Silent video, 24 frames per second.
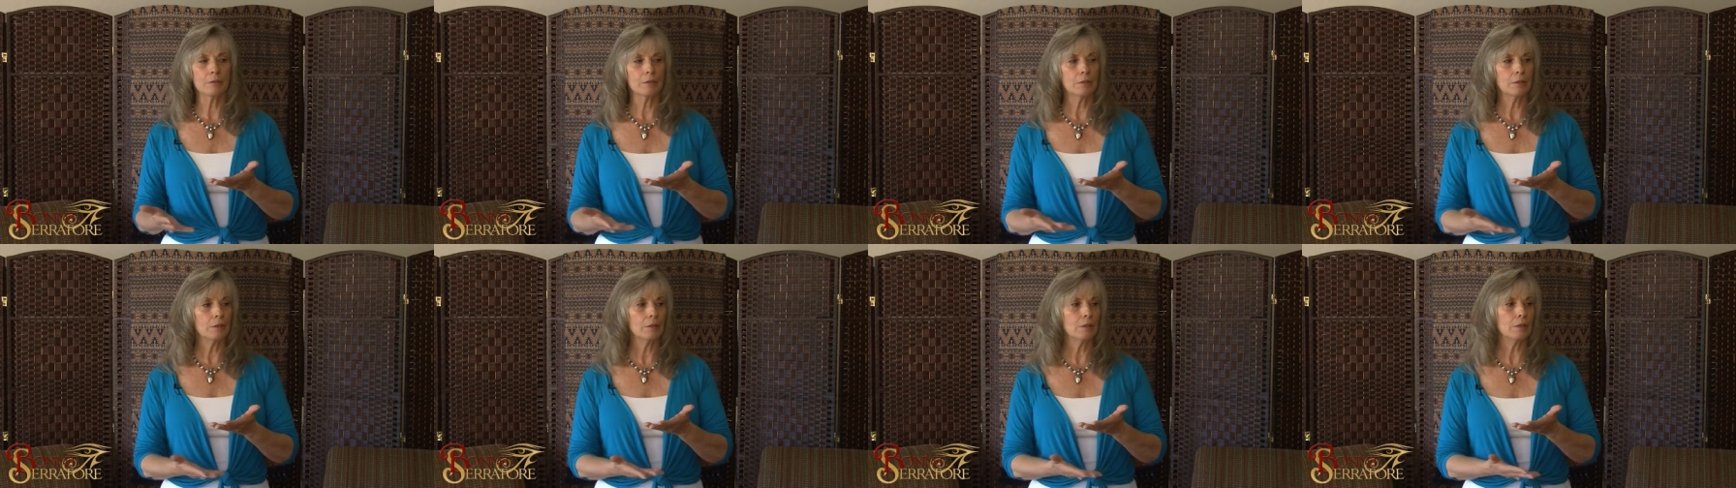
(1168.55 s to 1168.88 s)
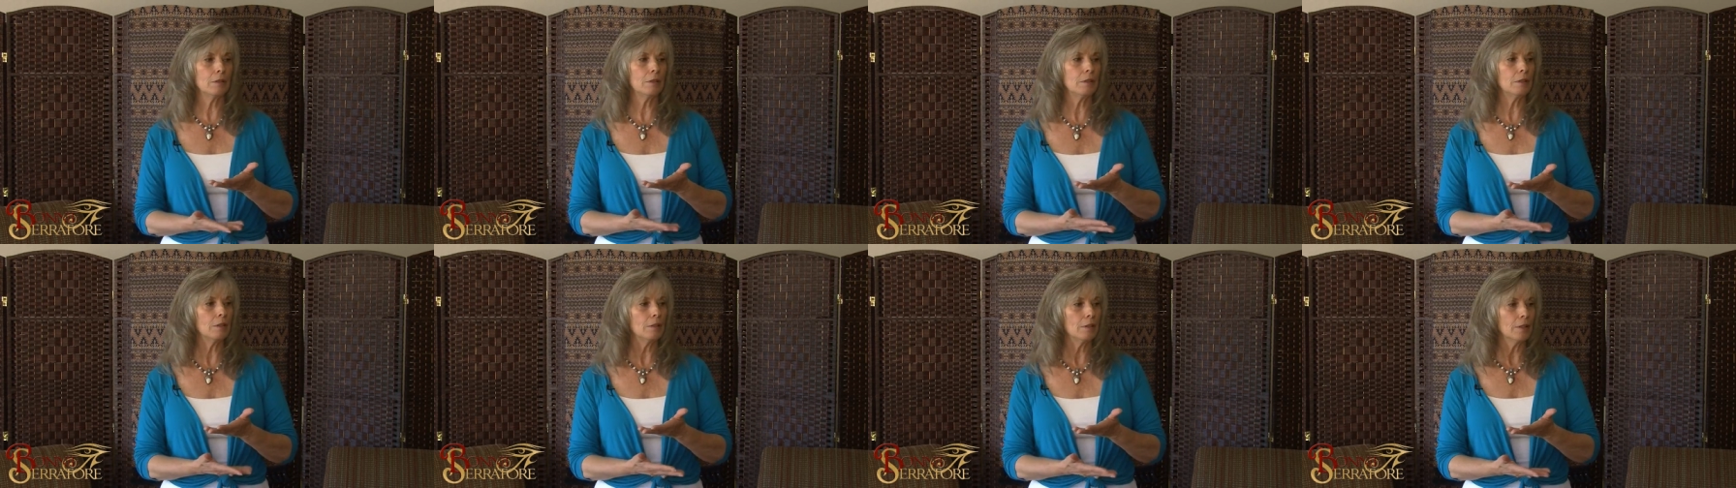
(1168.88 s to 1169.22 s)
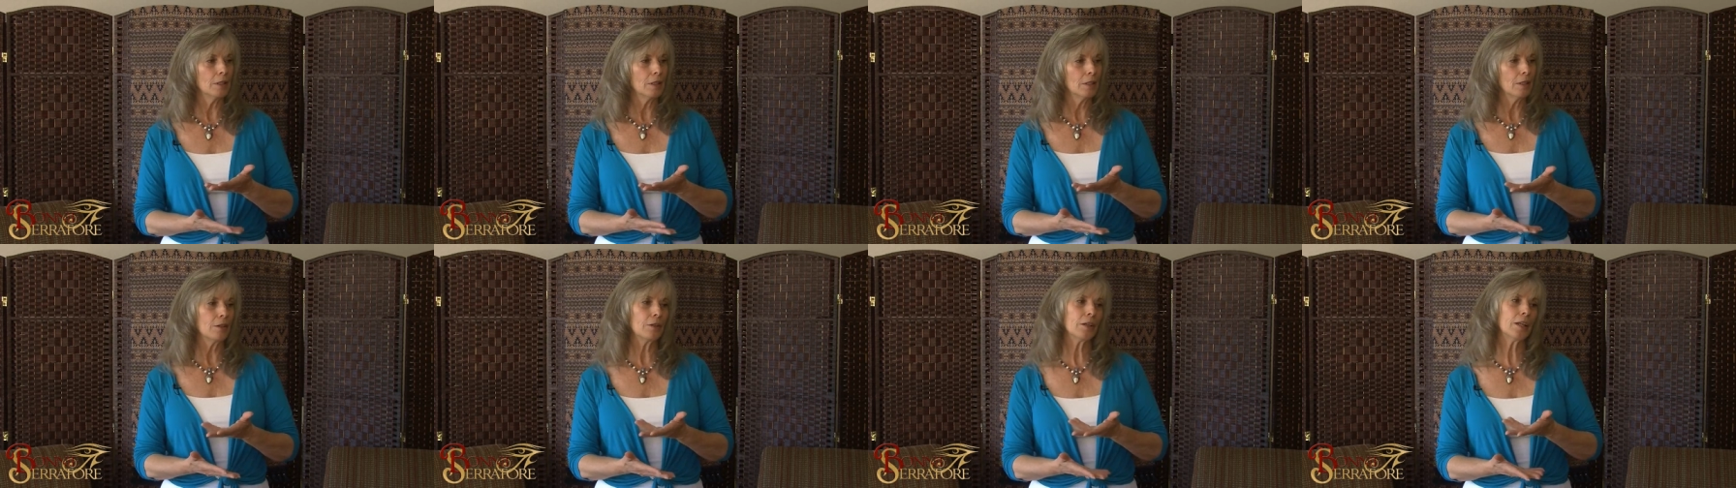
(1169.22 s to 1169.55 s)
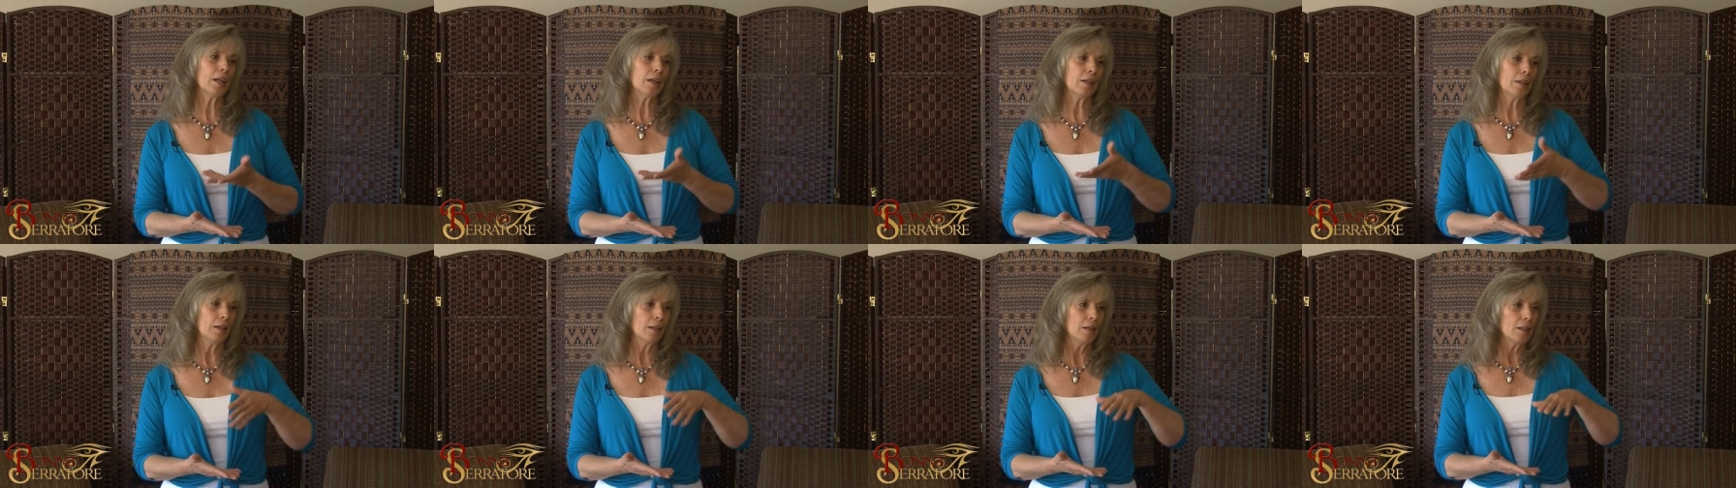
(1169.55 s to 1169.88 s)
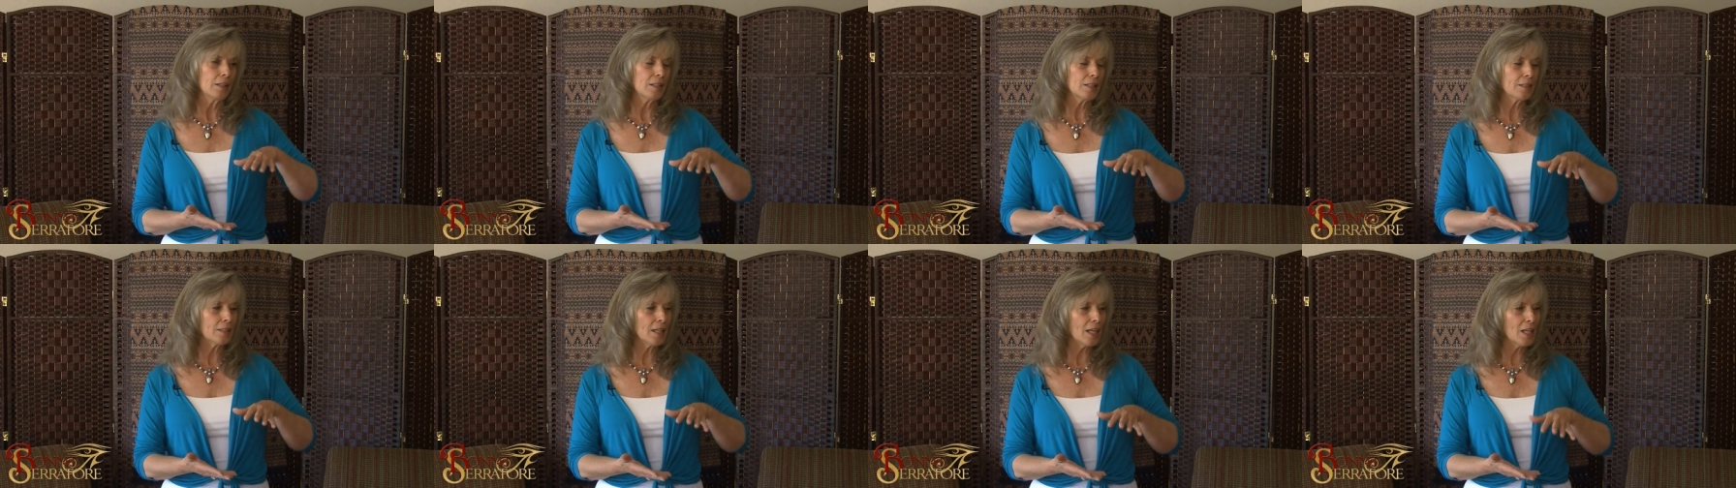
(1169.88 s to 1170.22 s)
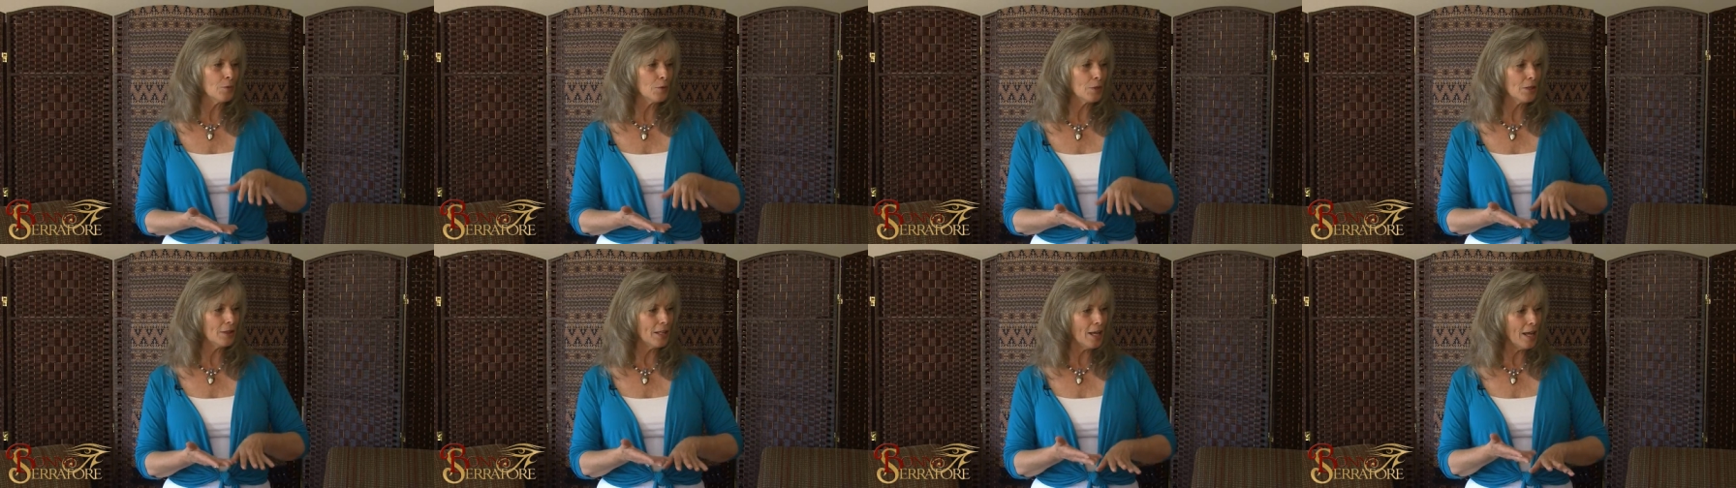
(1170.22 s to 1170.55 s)
Oh, okay, stay
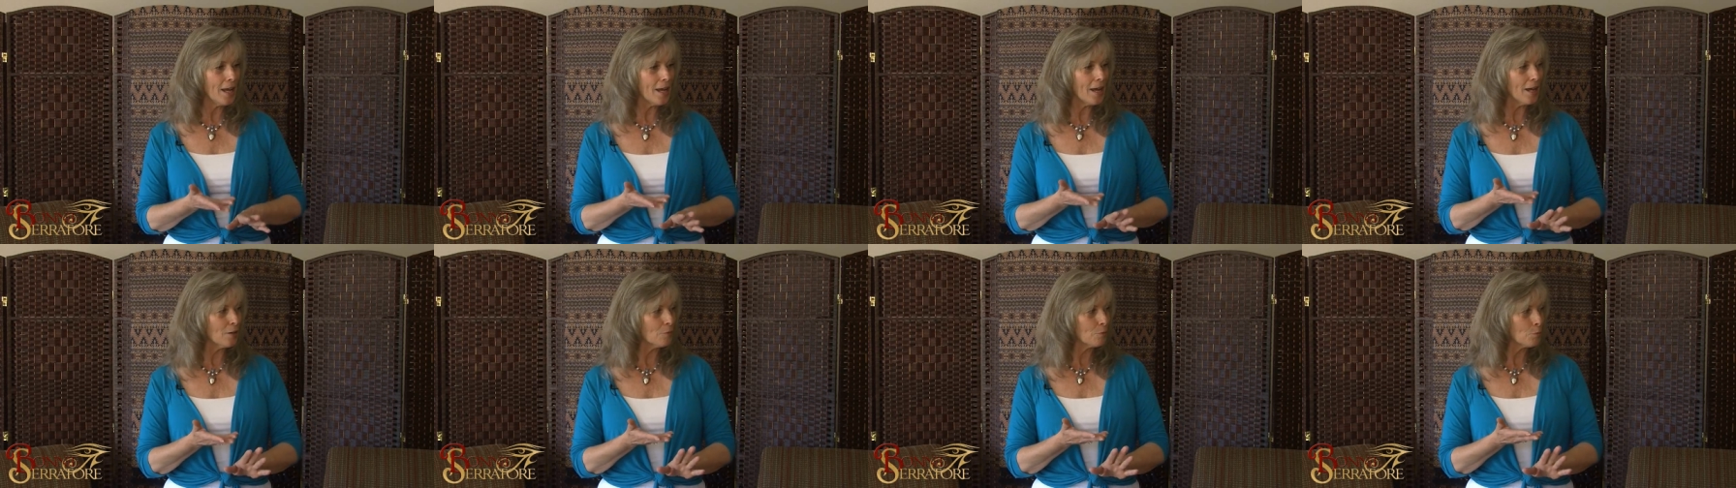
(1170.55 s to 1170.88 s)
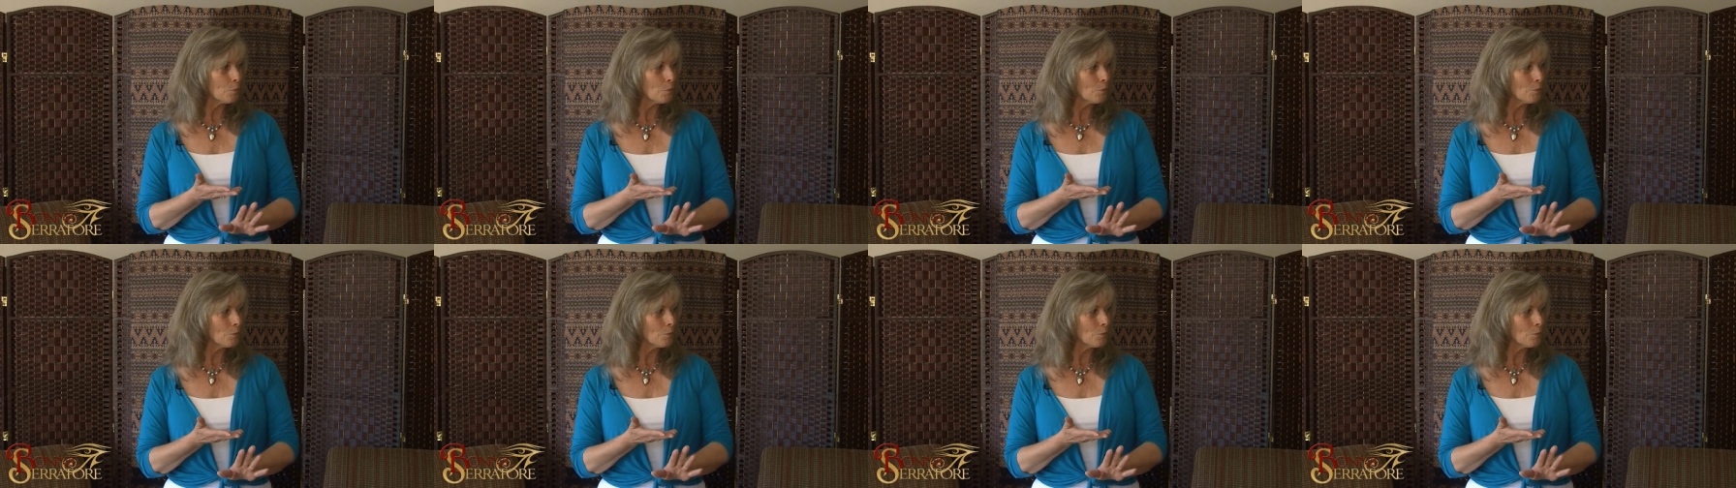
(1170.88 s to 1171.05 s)
with that.